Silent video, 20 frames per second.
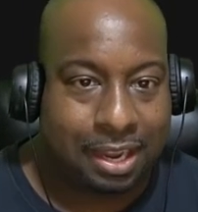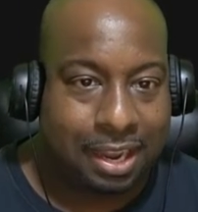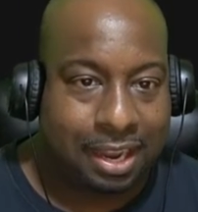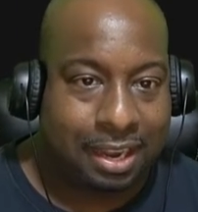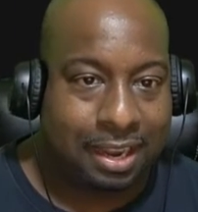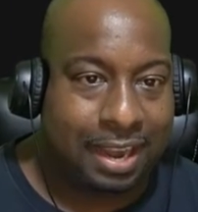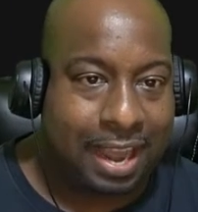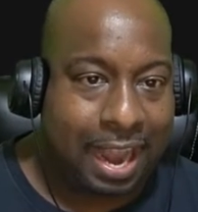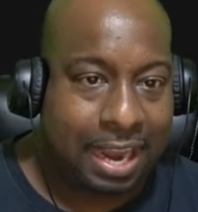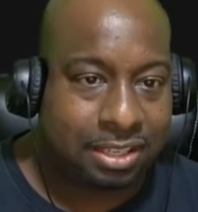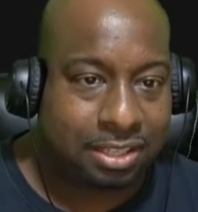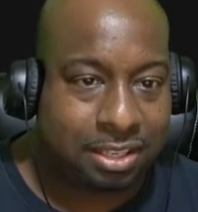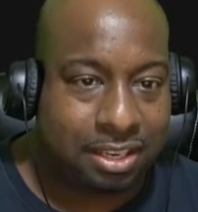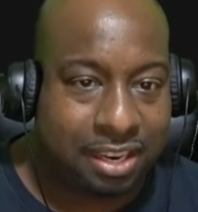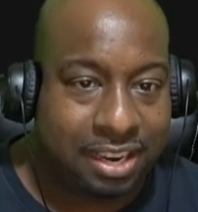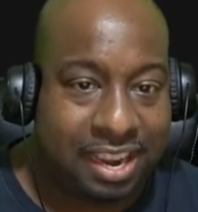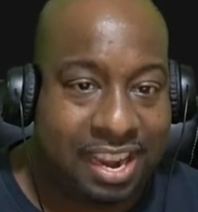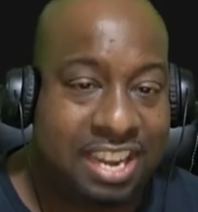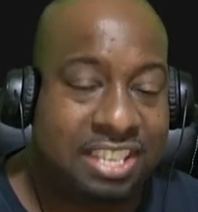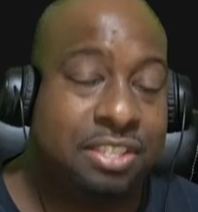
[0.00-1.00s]
Next
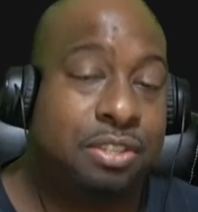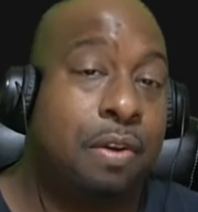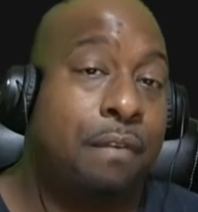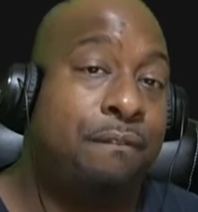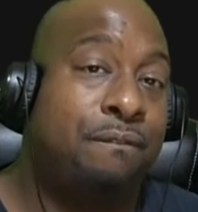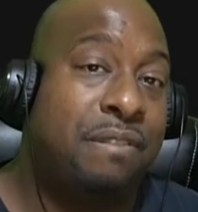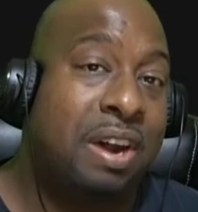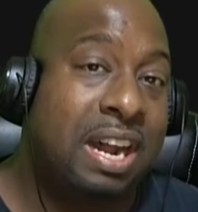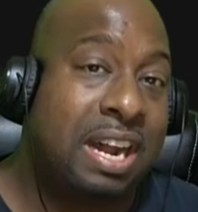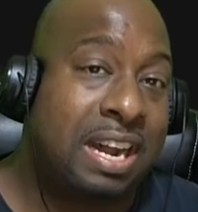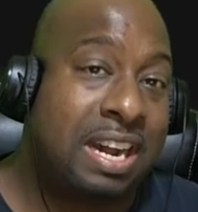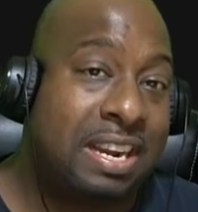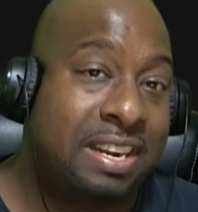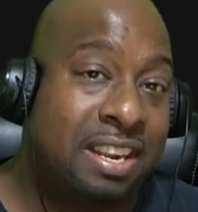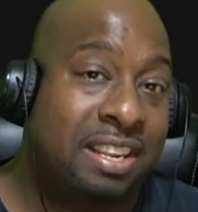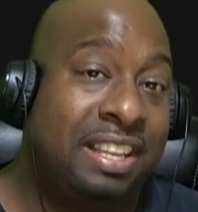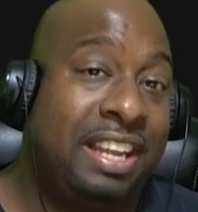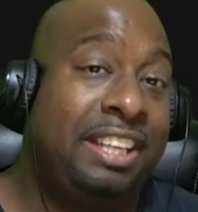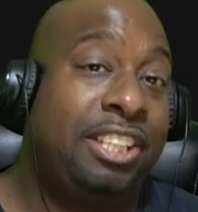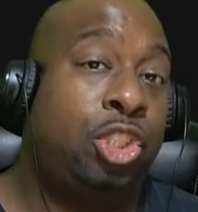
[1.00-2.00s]
is to
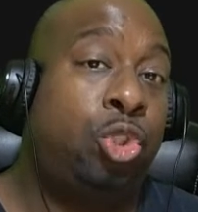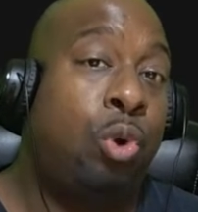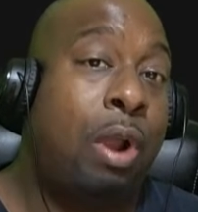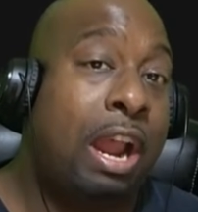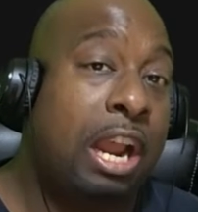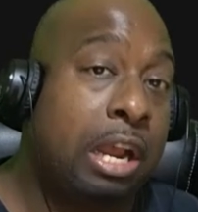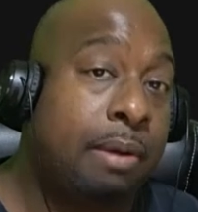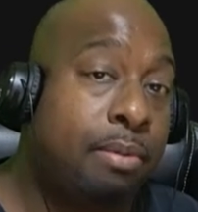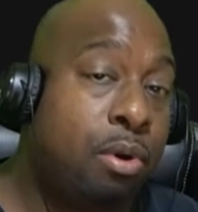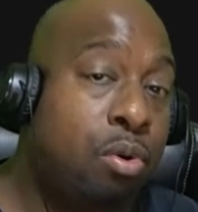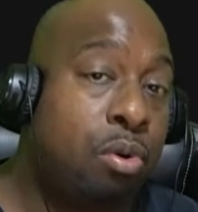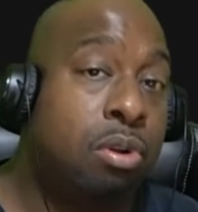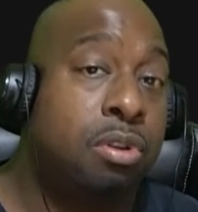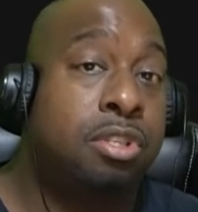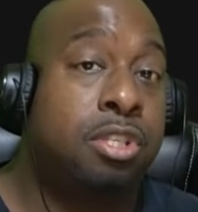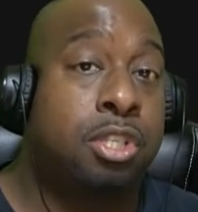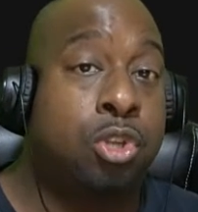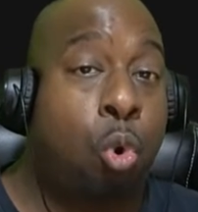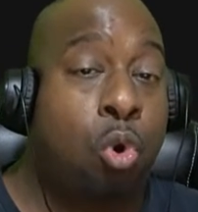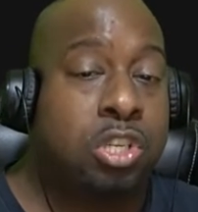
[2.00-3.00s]
find the draggable
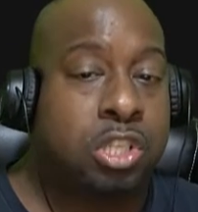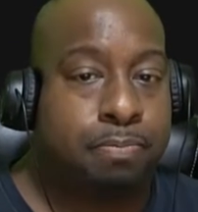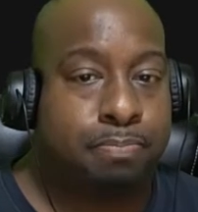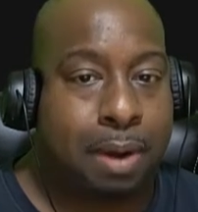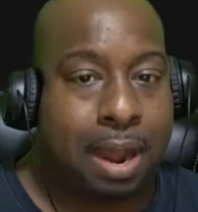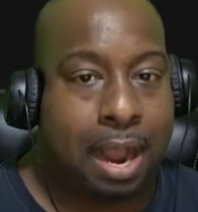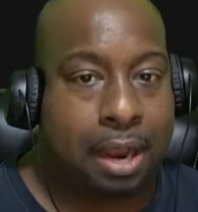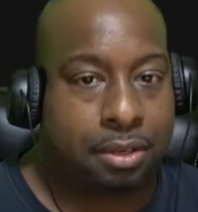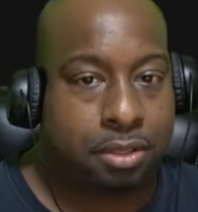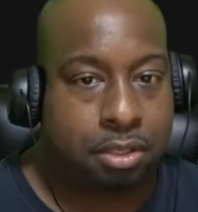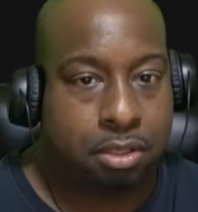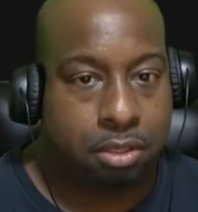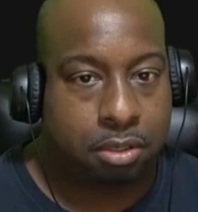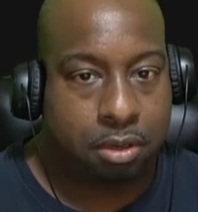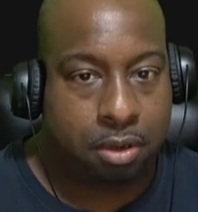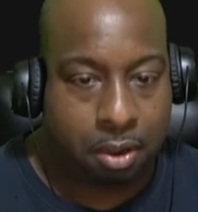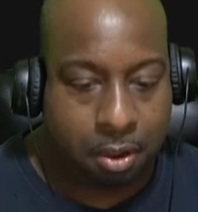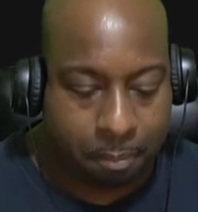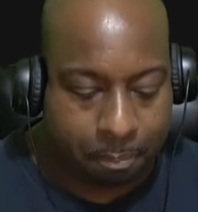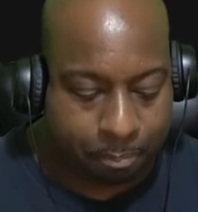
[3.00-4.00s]
source box
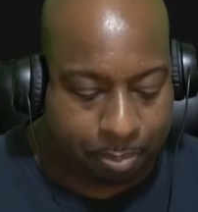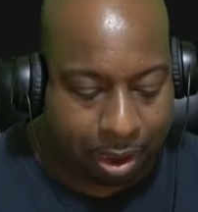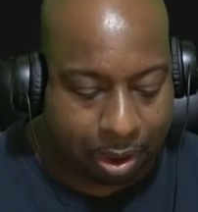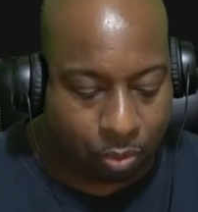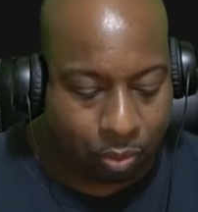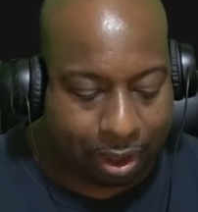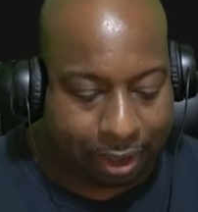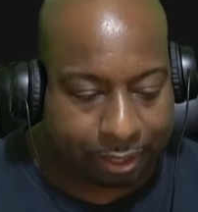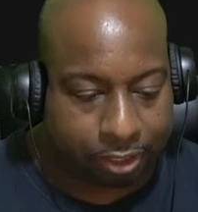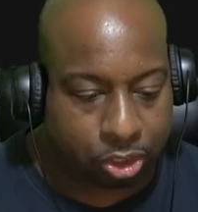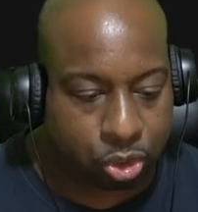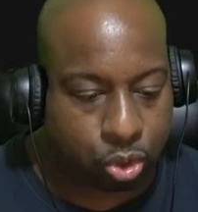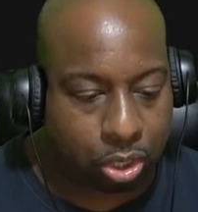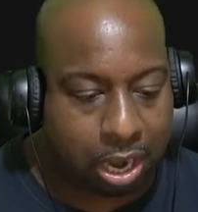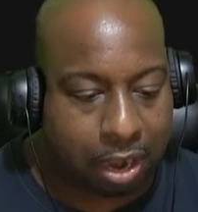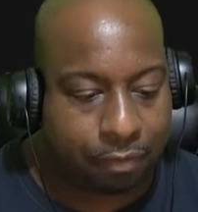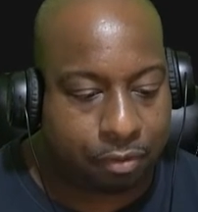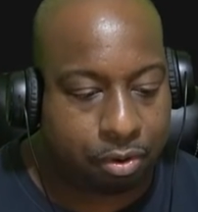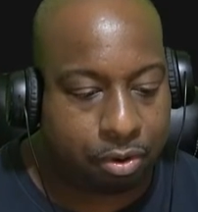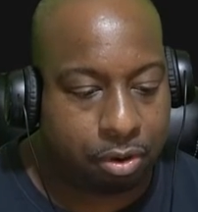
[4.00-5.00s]
by writing
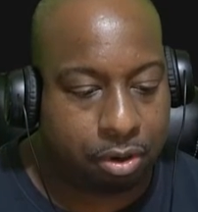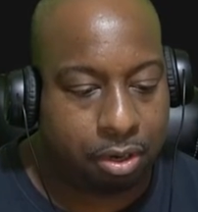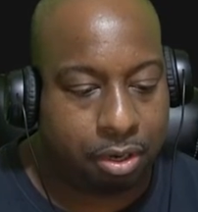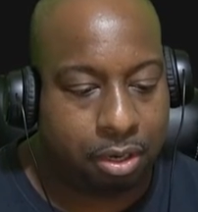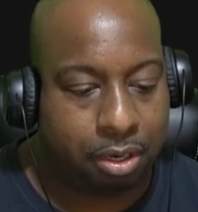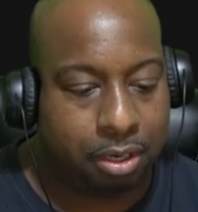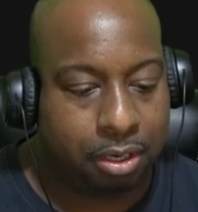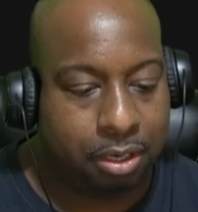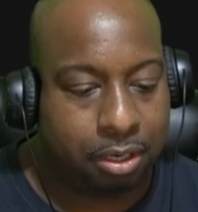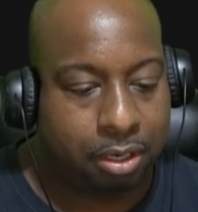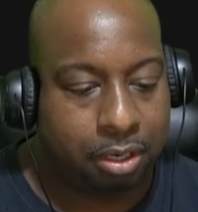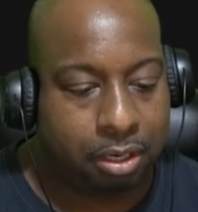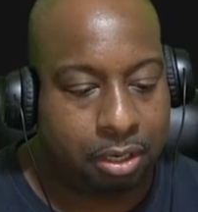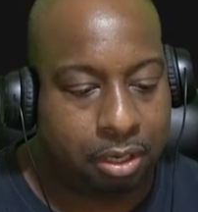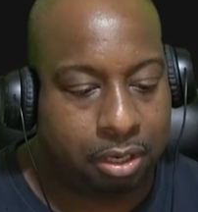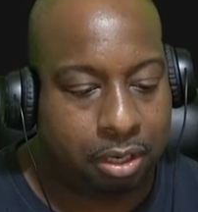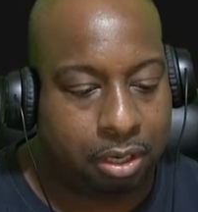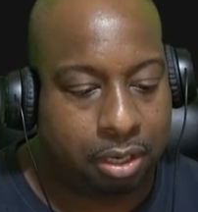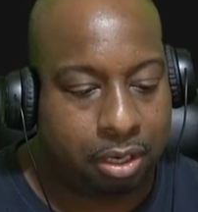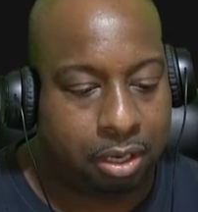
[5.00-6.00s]

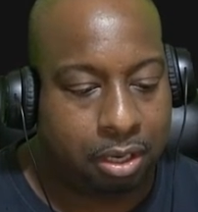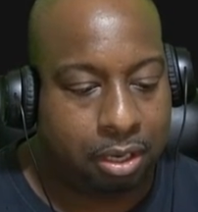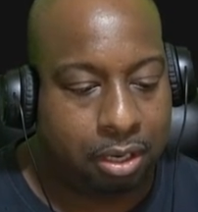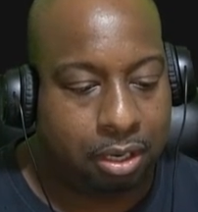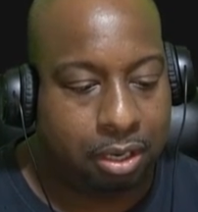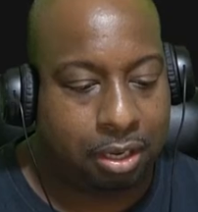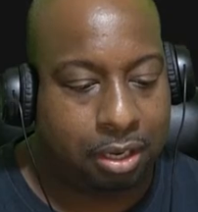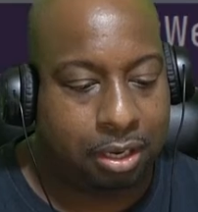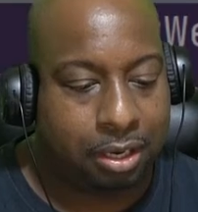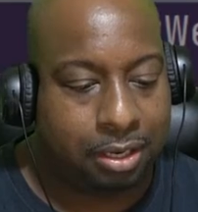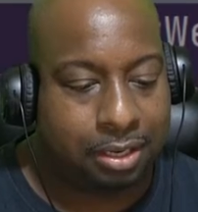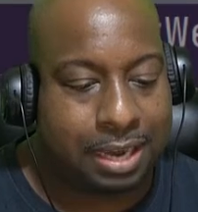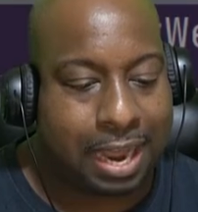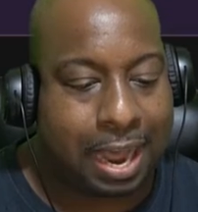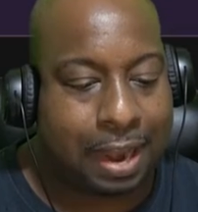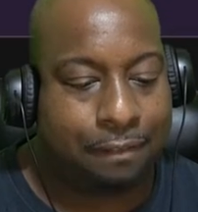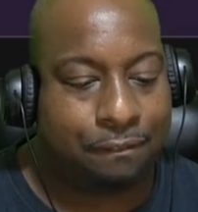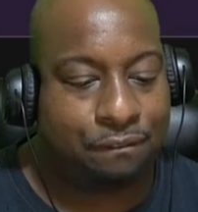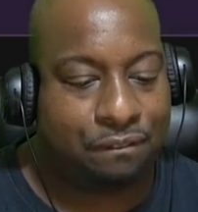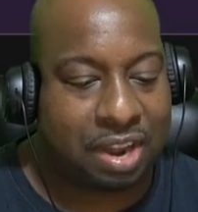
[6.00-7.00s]

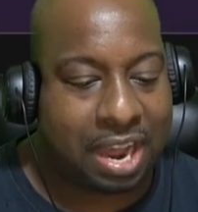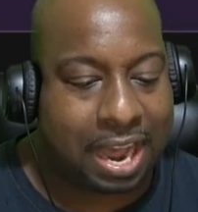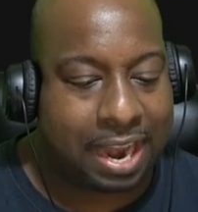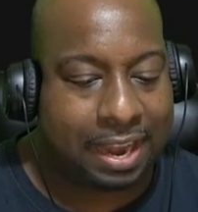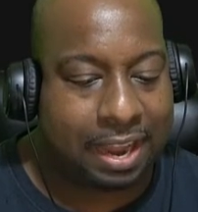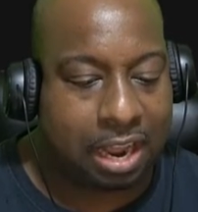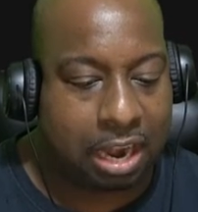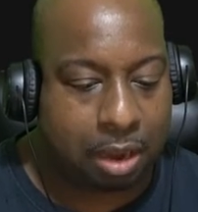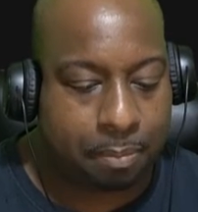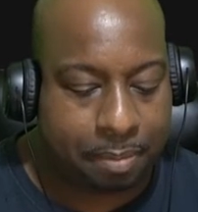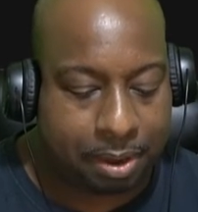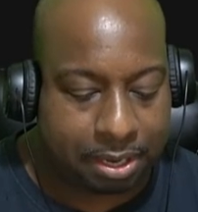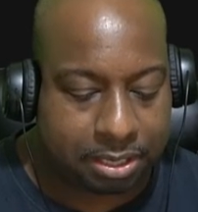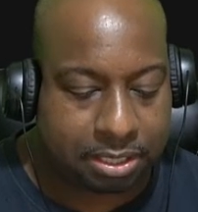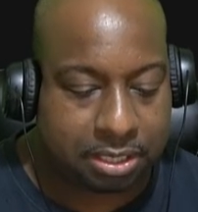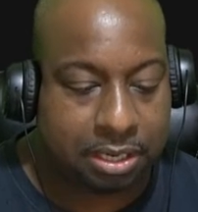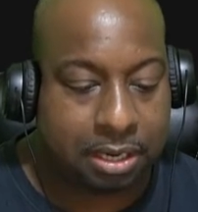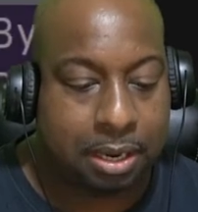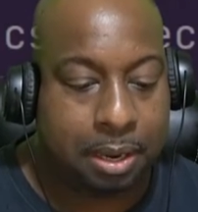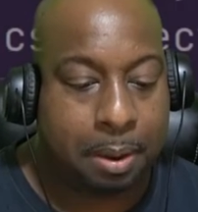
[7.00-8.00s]

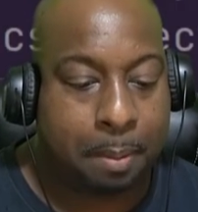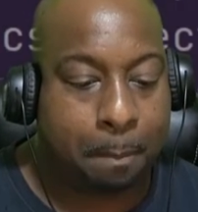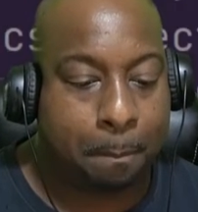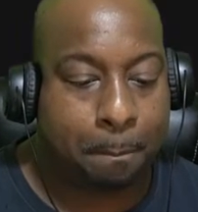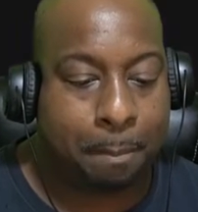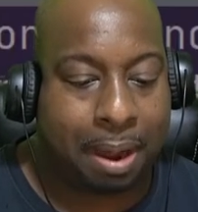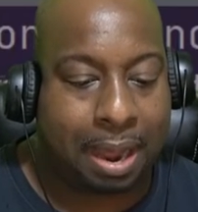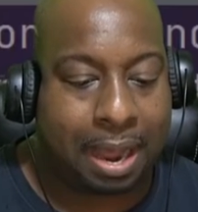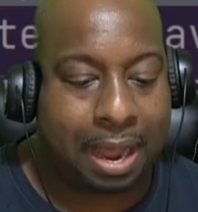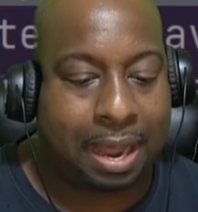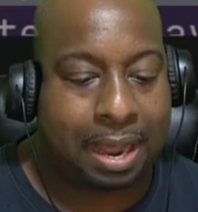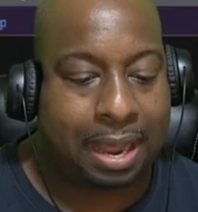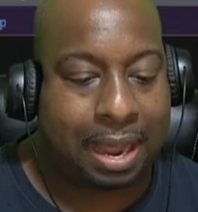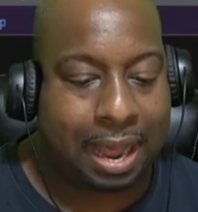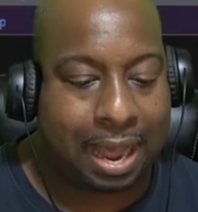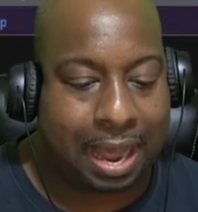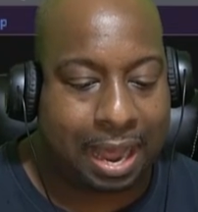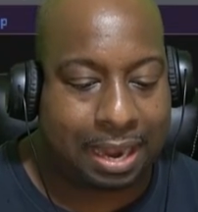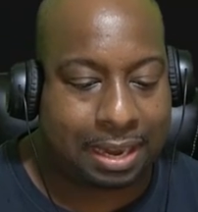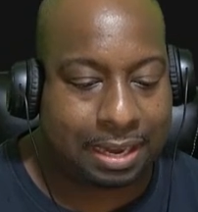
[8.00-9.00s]
driver.findElement by
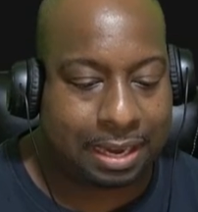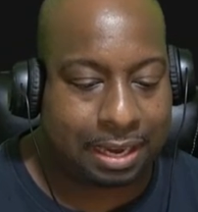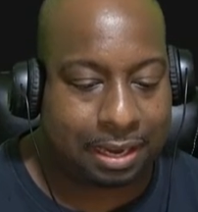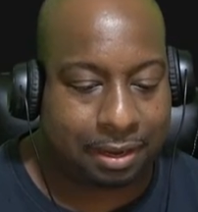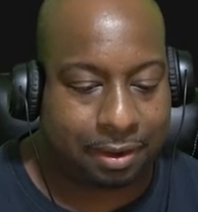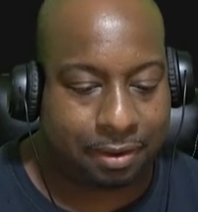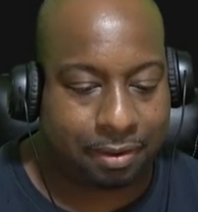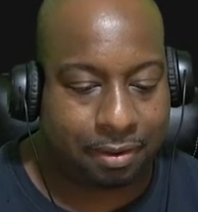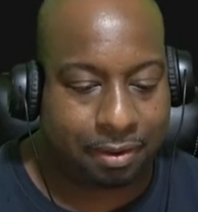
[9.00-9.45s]
ID.